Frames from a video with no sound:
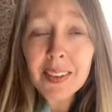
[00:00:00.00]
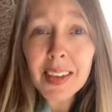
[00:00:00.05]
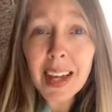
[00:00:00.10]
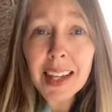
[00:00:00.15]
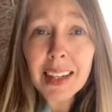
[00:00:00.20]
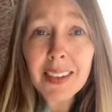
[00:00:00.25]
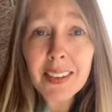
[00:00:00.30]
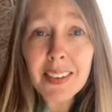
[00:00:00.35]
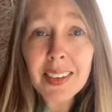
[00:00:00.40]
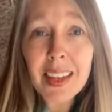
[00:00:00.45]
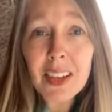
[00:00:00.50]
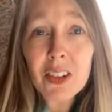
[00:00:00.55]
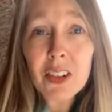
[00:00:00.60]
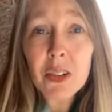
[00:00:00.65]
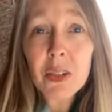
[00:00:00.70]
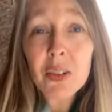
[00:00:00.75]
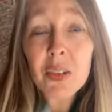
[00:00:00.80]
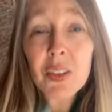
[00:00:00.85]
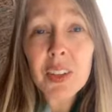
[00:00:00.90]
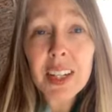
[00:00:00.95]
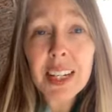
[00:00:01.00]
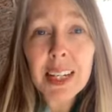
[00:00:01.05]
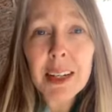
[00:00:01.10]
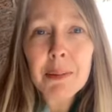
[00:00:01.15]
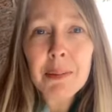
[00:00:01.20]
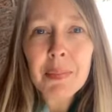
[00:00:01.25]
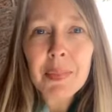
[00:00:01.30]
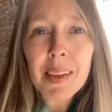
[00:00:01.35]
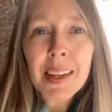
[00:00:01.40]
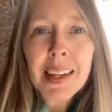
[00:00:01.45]
the sights that you
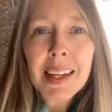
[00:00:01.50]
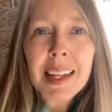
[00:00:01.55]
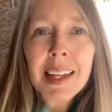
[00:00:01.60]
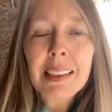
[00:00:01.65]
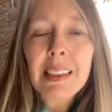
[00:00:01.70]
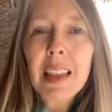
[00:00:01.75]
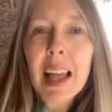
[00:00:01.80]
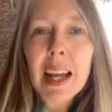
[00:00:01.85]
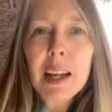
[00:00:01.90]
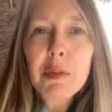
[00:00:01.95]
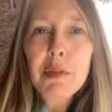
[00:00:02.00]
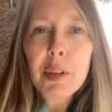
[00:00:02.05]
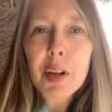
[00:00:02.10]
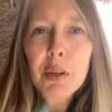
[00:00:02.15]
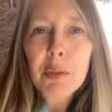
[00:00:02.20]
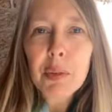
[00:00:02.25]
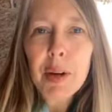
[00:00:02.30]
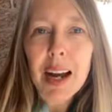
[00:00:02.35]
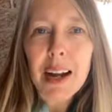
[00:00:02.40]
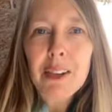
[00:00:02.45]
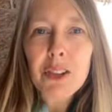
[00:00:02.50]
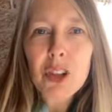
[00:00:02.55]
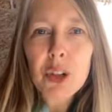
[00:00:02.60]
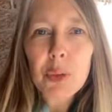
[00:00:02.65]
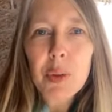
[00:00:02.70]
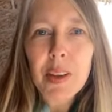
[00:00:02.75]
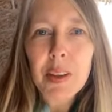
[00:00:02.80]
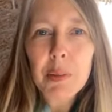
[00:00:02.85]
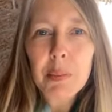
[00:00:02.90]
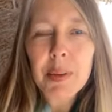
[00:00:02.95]
see, life
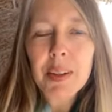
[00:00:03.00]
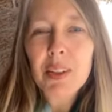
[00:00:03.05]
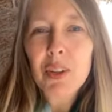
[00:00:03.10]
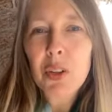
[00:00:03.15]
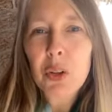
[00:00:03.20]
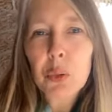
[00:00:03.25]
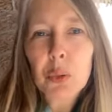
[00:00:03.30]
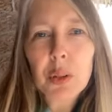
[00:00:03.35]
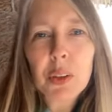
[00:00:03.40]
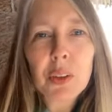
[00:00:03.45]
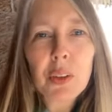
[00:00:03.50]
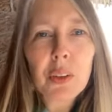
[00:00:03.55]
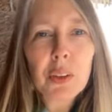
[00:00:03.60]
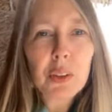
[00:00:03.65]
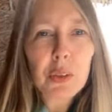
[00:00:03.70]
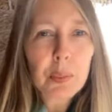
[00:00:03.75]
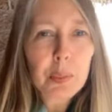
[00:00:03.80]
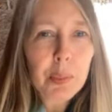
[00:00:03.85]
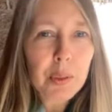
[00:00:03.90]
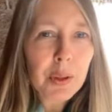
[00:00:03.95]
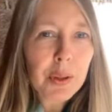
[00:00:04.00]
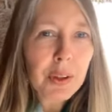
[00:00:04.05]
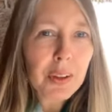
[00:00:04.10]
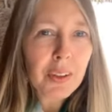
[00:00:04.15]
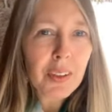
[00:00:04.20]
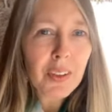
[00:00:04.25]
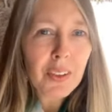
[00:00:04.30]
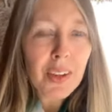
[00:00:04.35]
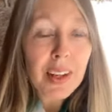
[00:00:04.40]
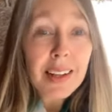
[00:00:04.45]
around you, whether it be squirrels,
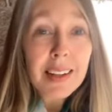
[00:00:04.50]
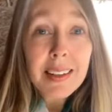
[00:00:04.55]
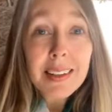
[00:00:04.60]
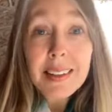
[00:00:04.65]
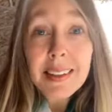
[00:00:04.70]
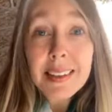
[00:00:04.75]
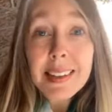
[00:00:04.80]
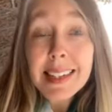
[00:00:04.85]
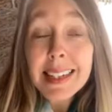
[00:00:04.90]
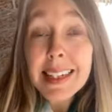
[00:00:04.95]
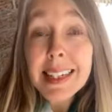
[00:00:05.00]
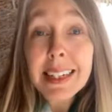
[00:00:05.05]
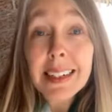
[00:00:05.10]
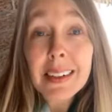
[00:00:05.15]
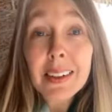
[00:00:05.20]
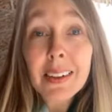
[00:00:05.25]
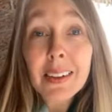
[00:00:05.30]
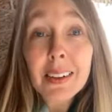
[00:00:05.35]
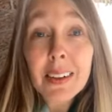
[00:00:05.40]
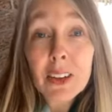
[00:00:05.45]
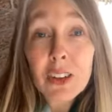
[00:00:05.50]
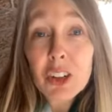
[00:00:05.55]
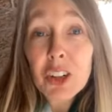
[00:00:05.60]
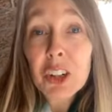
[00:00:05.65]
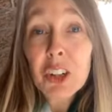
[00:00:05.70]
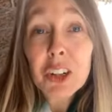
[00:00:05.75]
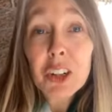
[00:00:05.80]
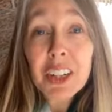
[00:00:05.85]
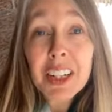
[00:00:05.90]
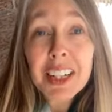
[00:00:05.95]
birds, deer,
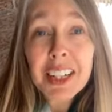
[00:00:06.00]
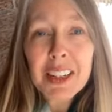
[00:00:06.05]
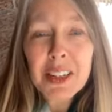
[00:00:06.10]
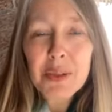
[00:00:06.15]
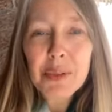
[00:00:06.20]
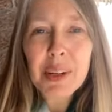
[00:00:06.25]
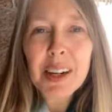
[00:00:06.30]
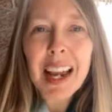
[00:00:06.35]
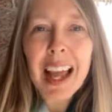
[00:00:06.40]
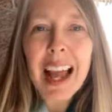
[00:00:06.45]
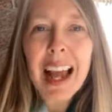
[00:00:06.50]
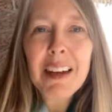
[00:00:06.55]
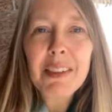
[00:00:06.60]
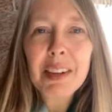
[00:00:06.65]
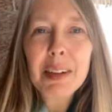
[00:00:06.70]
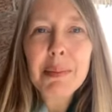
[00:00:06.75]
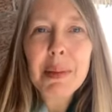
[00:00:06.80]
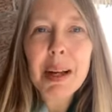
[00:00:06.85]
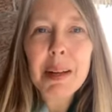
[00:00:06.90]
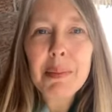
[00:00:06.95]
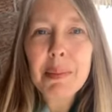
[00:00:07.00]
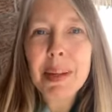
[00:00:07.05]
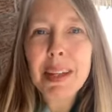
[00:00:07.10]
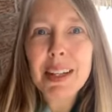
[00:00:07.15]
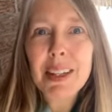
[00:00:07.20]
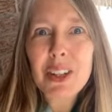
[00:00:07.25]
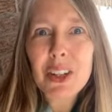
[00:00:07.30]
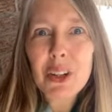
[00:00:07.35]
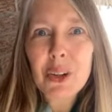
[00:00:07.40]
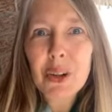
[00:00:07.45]
turkeys, whatever might
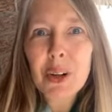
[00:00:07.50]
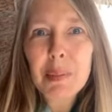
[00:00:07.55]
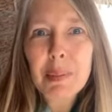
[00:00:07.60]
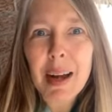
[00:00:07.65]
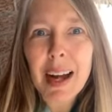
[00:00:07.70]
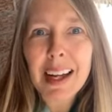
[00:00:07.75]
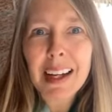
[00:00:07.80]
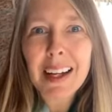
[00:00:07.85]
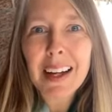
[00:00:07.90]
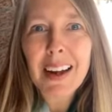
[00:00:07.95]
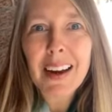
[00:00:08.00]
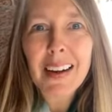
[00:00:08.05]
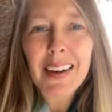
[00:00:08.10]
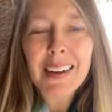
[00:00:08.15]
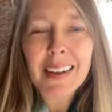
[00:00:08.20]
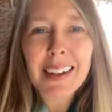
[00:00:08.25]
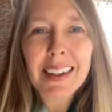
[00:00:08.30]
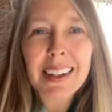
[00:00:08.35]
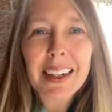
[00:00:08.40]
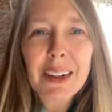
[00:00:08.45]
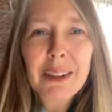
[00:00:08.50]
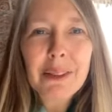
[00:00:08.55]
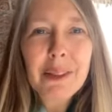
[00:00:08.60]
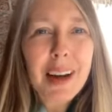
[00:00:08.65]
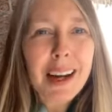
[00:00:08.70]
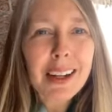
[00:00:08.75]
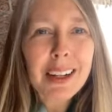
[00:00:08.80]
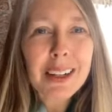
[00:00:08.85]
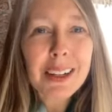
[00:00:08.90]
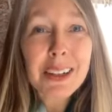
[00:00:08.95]
be in your backyard,
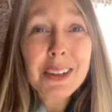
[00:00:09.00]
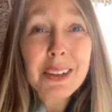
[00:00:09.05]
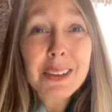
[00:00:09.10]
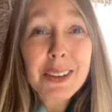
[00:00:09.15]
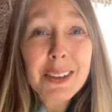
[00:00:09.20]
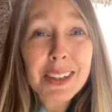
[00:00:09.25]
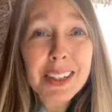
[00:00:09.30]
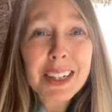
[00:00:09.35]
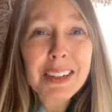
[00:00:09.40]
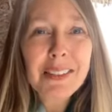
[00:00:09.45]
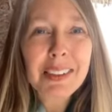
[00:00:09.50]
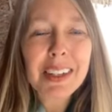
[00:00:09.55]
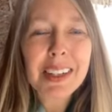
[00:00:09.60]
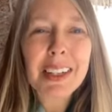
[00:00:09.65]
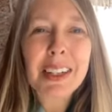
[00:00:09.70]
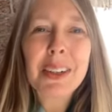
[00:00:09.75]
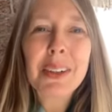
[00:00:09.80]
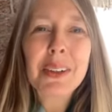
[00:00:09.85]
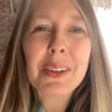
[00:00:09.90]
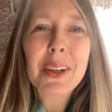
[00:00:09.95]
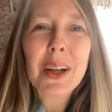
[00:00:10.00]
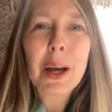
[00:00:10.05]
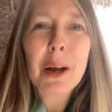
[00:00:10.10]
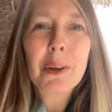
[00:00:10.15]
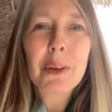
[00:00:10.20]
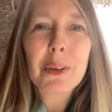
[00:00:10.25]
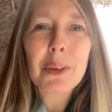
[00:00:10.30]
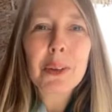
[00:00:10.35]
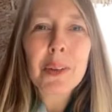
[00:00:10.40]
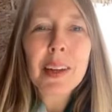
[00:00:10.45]
raccoons even, who
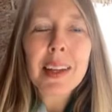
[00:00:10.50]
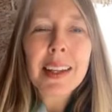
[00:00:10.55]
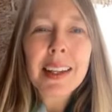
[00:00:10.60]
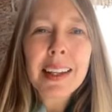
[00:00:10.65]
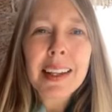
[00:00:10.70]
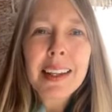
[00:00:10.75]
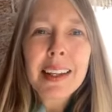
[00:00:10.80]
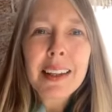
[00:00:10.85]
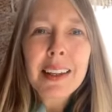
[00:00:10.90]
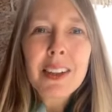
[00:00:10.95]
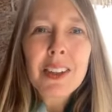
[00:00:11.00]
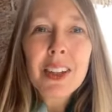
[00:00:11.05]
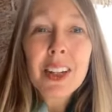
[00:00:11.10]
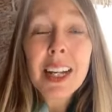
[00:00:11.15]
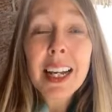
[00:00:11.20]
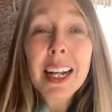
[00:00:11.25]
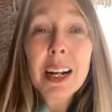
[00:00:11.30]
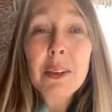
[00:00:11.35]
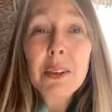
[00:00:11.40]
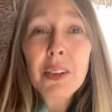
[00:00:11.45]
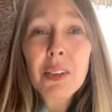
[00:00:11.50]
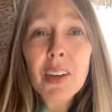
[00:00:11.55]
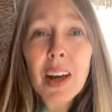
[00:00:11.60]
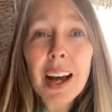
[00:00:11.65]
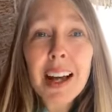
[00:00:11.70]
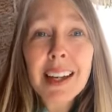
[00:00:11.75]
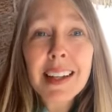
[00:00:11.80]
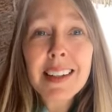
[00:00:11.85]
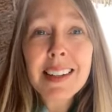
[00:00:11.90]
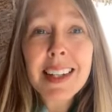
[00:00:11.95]
knows, to get
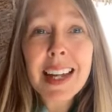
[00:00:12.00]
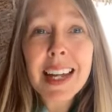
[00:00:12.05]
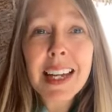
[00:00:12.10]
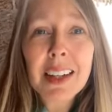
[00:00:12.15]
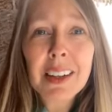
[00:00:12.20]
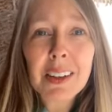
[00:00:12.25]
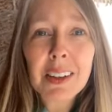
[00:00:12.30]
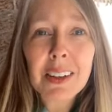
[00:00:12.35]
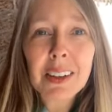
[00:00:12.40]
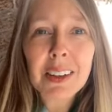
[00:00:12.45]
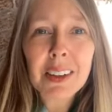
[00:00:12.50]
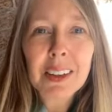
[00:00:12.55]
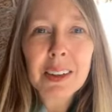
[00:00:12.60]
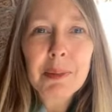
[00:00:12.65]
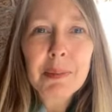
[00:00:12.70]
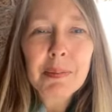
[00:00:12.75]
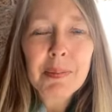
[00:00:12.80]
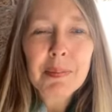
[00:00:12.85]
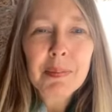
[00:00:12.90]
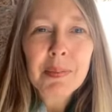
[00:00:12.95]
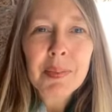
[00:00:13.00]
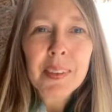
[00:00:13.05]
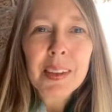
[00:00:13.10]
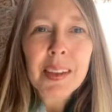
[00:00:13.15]
outside and take a look.